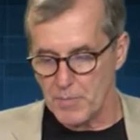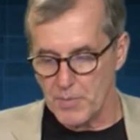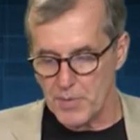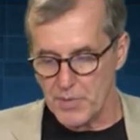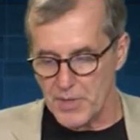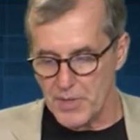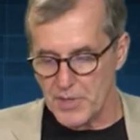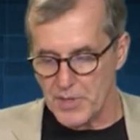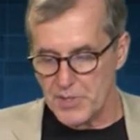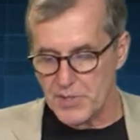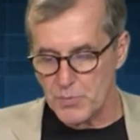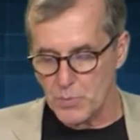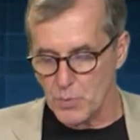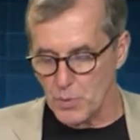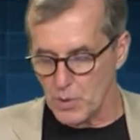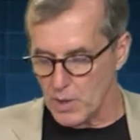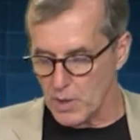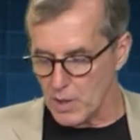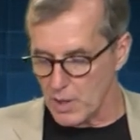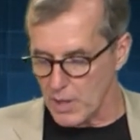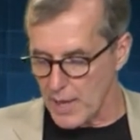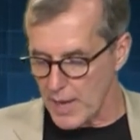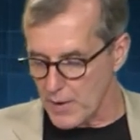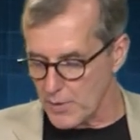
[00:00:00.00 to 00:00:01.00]
this
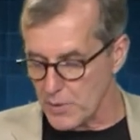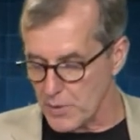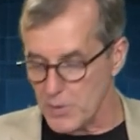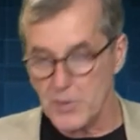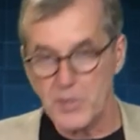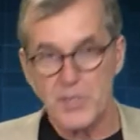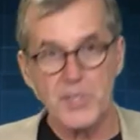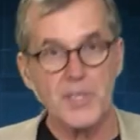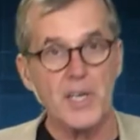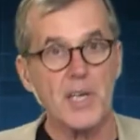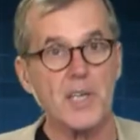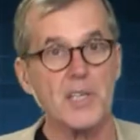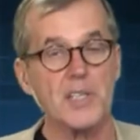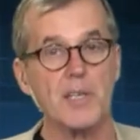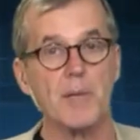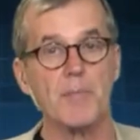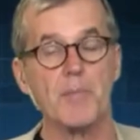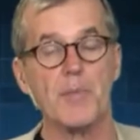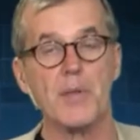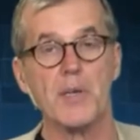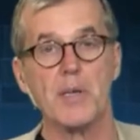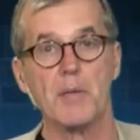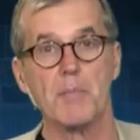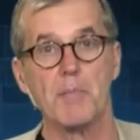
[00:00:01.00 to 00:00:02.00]
will allow you to say
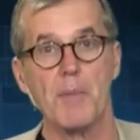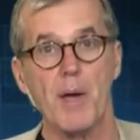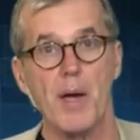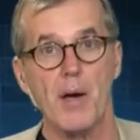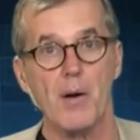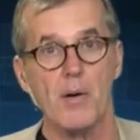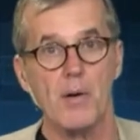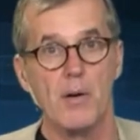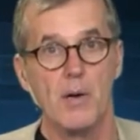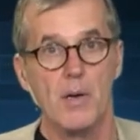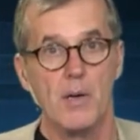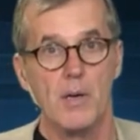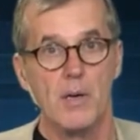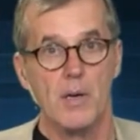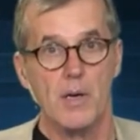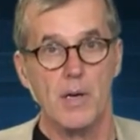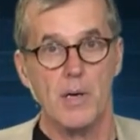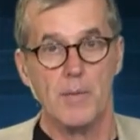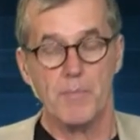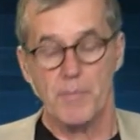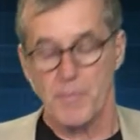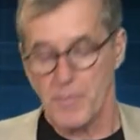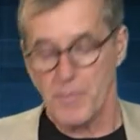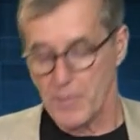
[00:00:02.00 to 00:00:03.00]
something about
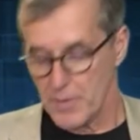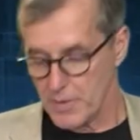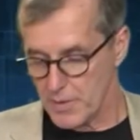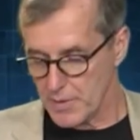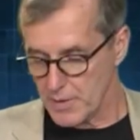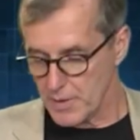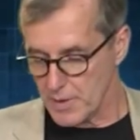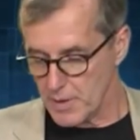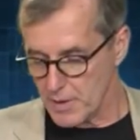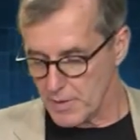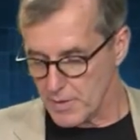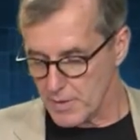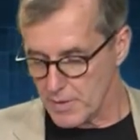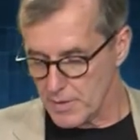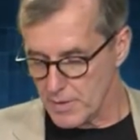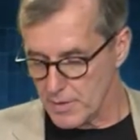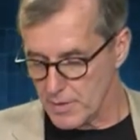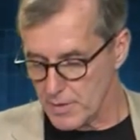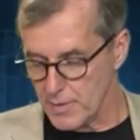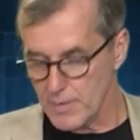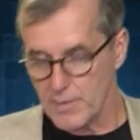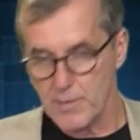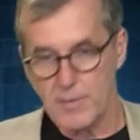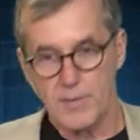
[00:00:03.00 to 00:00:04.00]
the
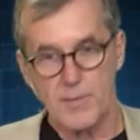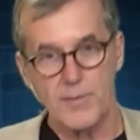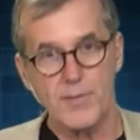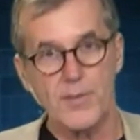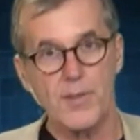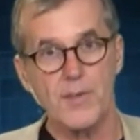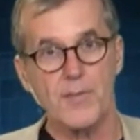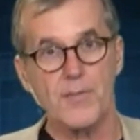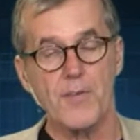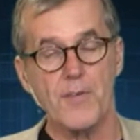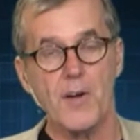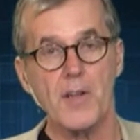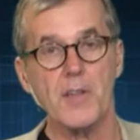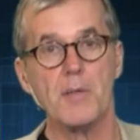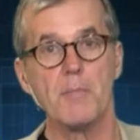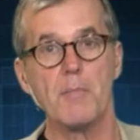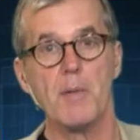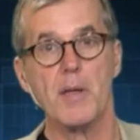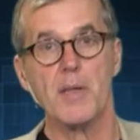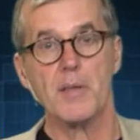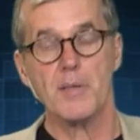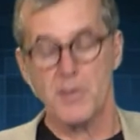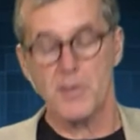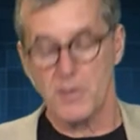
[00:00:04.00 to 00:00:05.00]

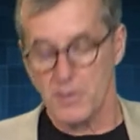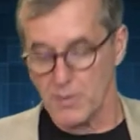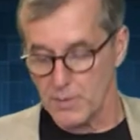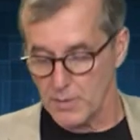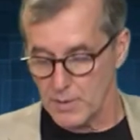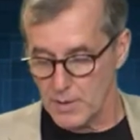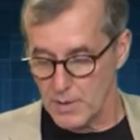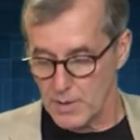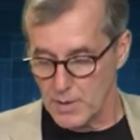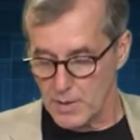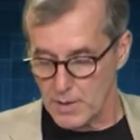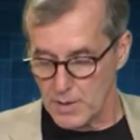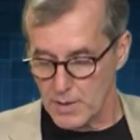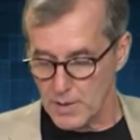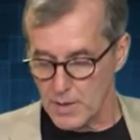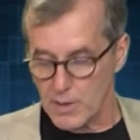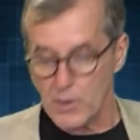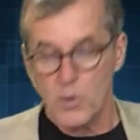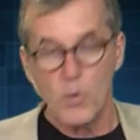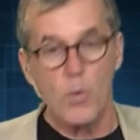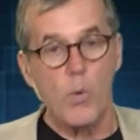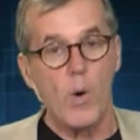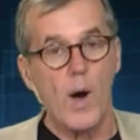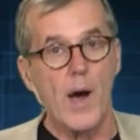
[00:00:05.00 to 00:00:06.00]
fundamental
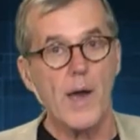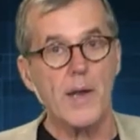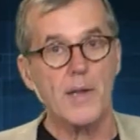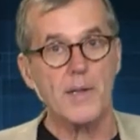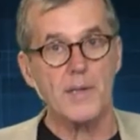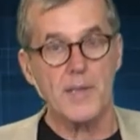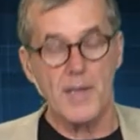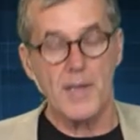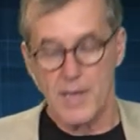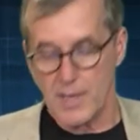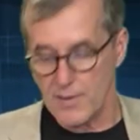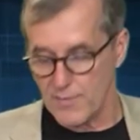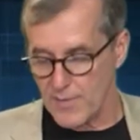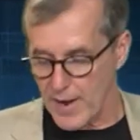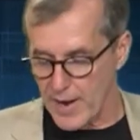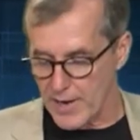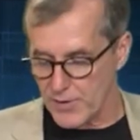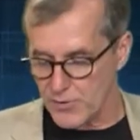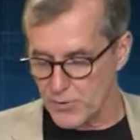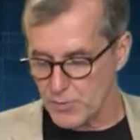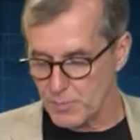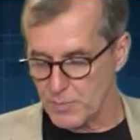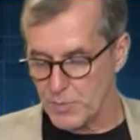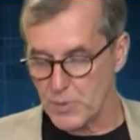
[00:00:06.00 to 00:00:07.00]
quantitative
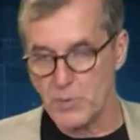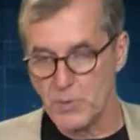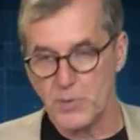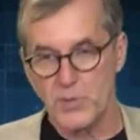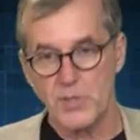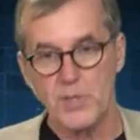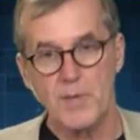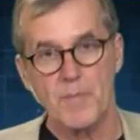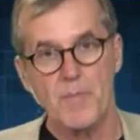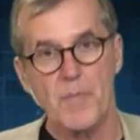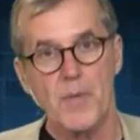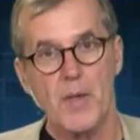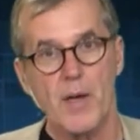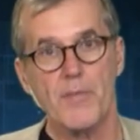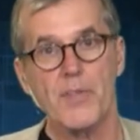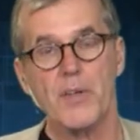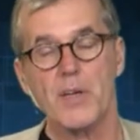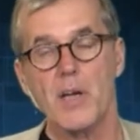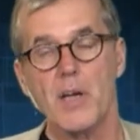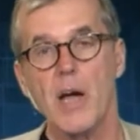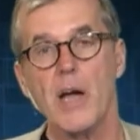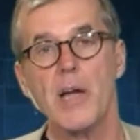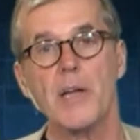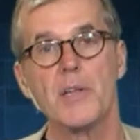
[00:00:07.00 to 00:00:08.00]
attributes of
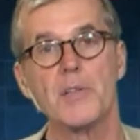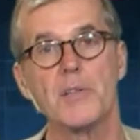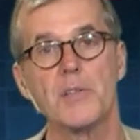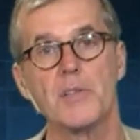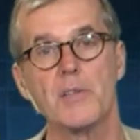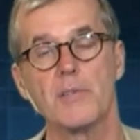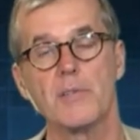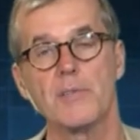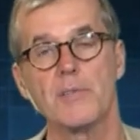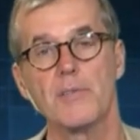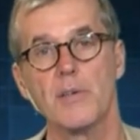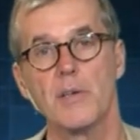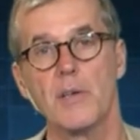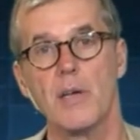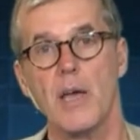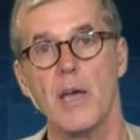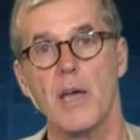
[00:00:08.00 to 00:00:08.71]
the kinds of